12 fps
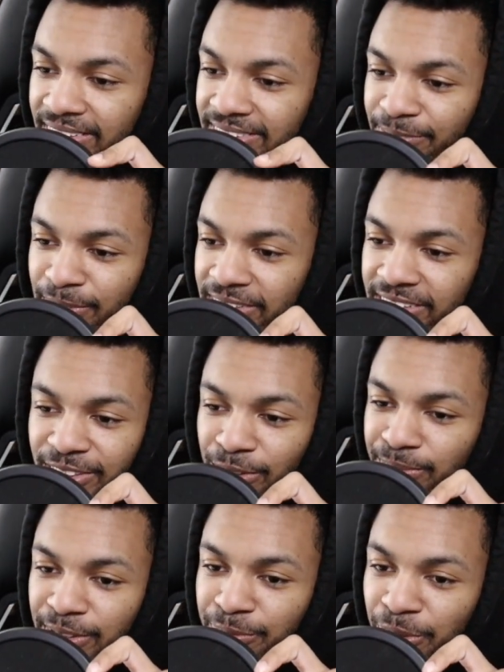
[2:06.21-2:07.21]
There's gonna be just
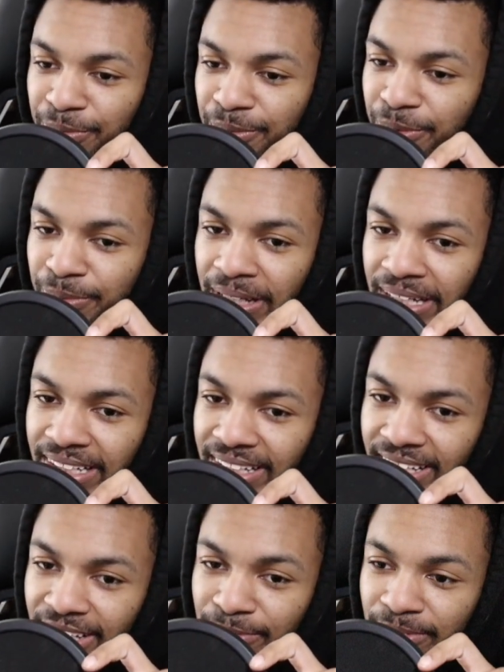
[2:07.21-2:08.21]
so many more people playing the
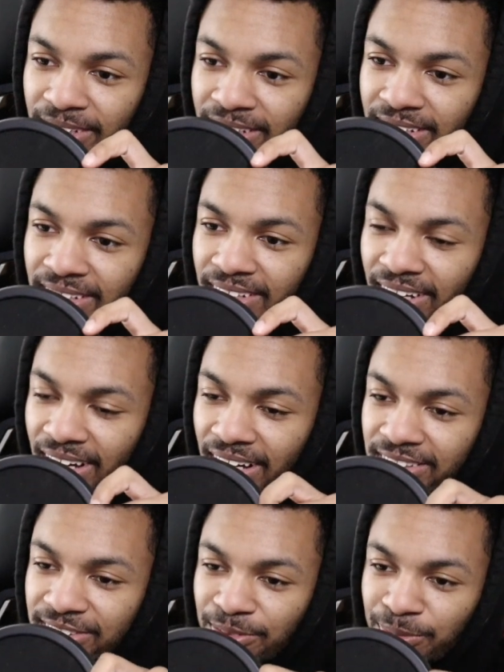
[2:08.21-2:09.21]
game,
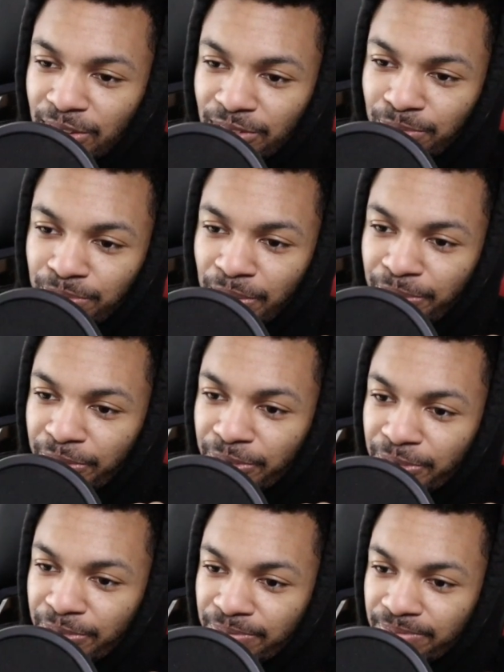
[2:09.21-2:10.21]
uh, so many
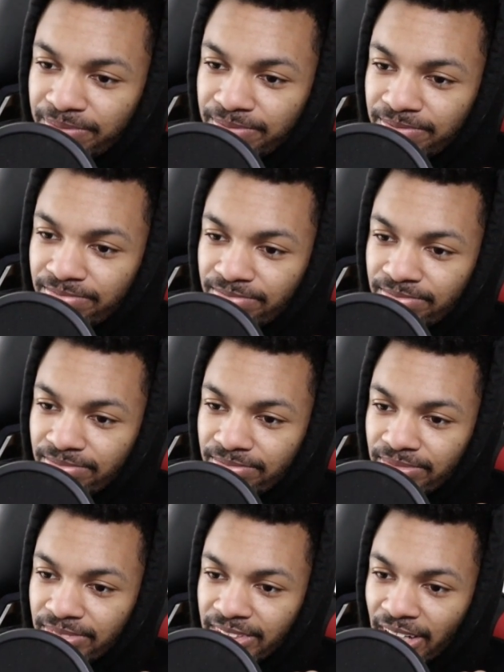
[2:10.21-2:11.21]
people
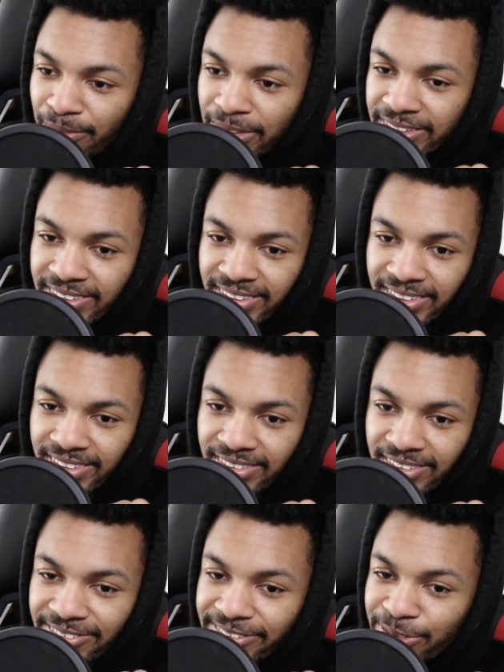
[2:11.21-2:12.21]
coming to
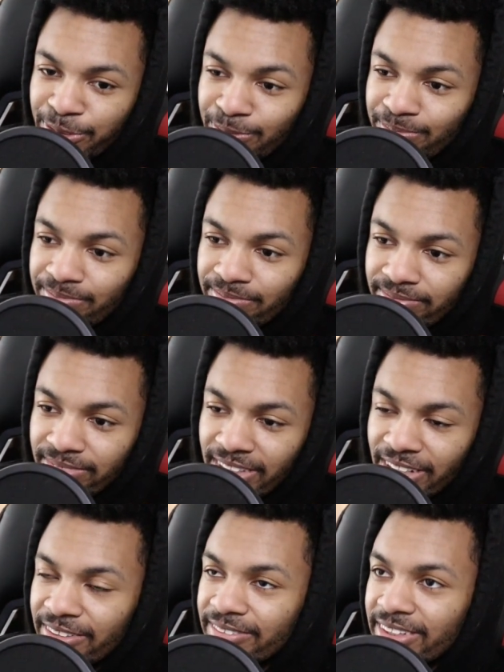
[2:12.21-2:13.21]
YouTube,
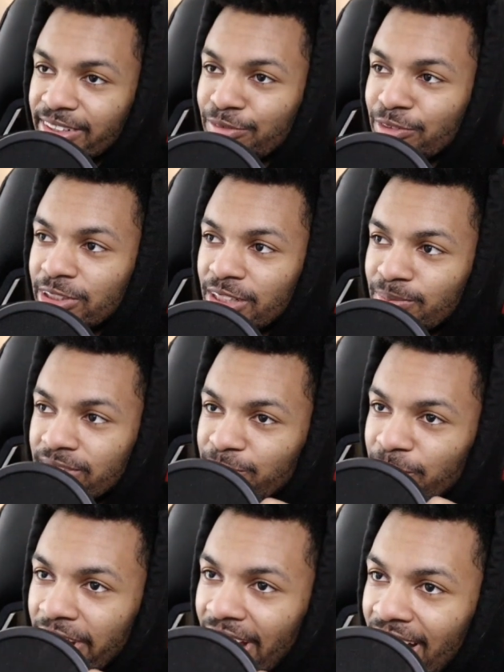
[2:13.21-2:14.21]
you know, looking for tips
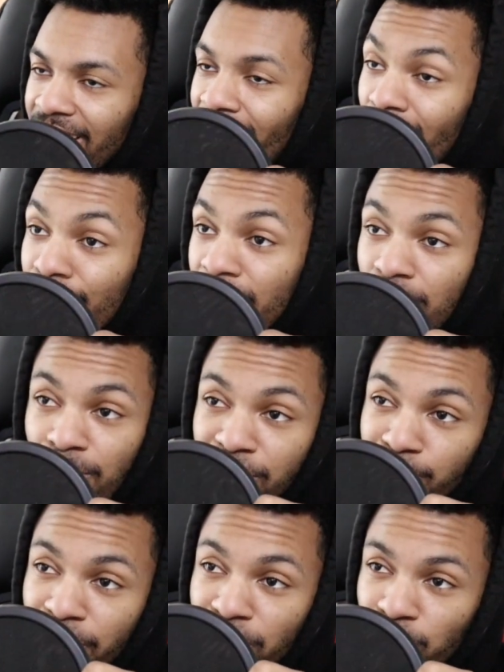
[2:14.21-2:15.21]
and whatnot. Now, I'm not the
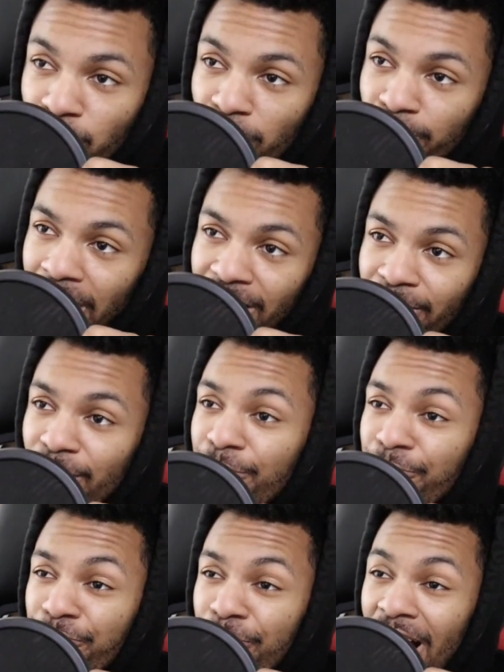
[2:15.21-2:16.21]
best player in the world, but I know how to
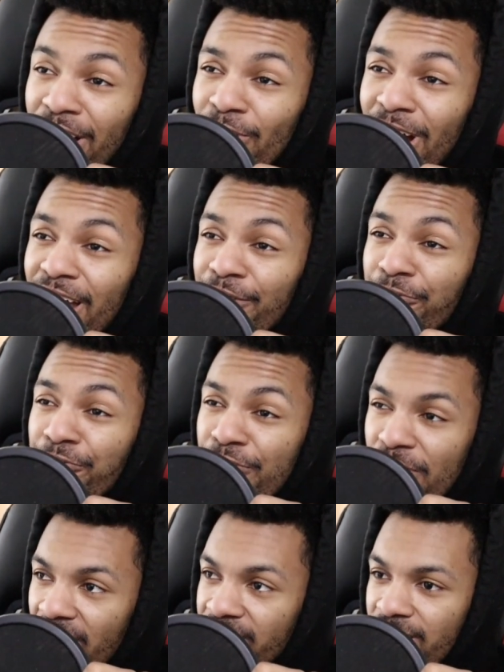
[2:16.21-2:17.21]
have, I know how to have
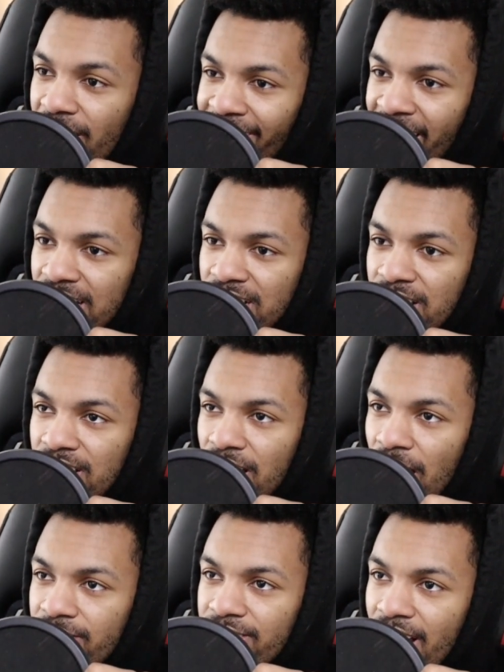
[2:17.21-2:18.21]
fun, all right?
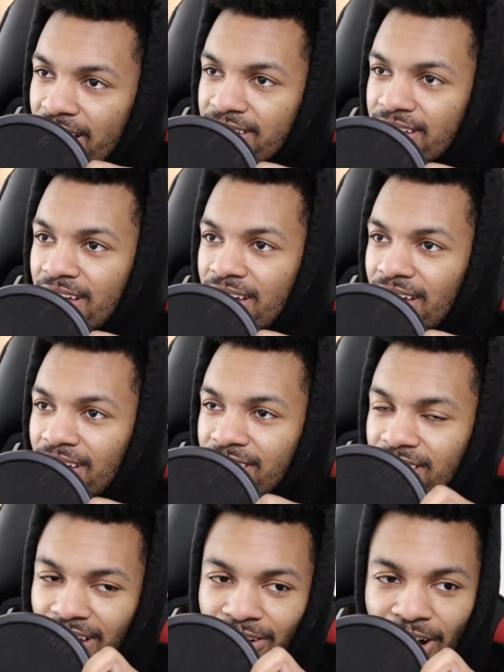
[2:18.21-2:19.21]
Okay?
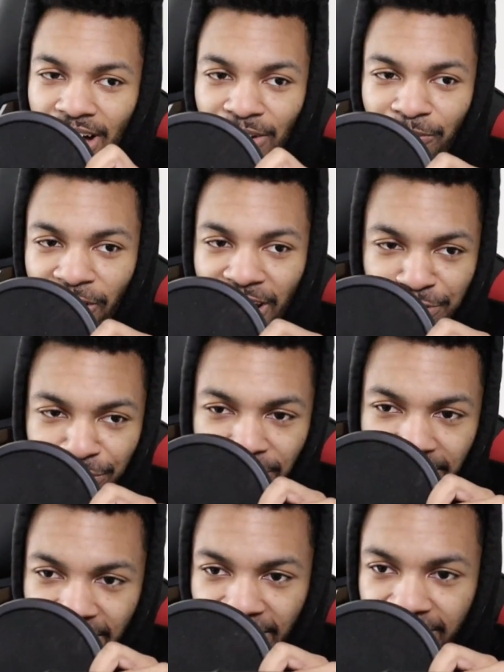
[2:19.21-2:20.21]
So, uh, we're gonna have
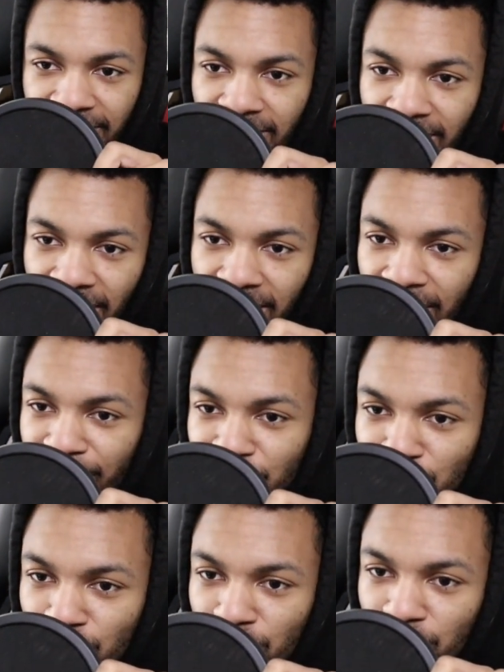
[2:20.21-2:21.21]
fun together uh, like
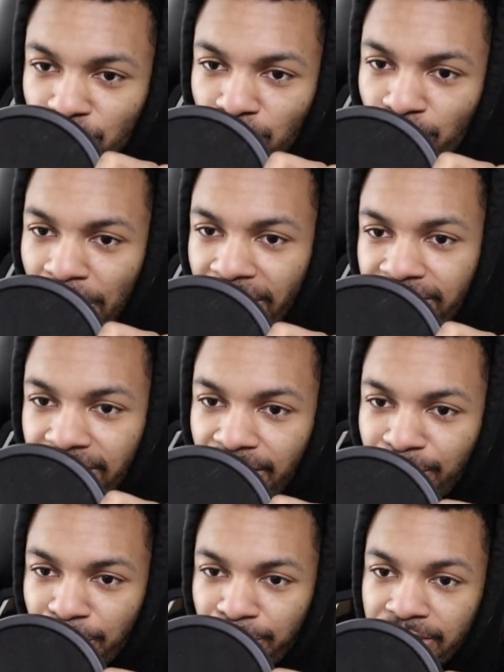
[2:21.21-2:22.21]
we used to back on
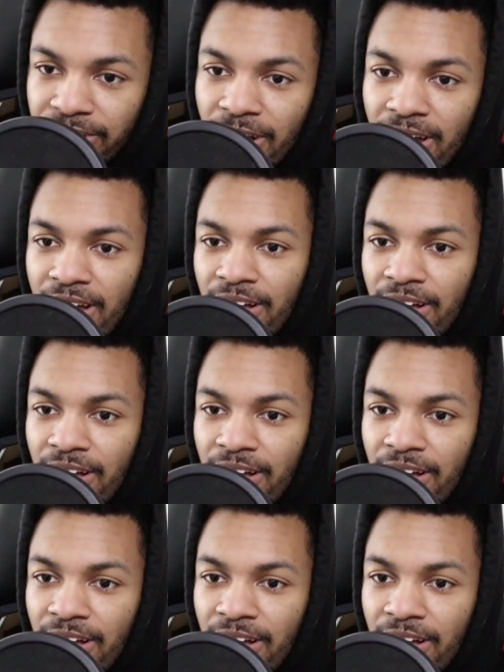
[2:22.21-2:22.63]
M L B.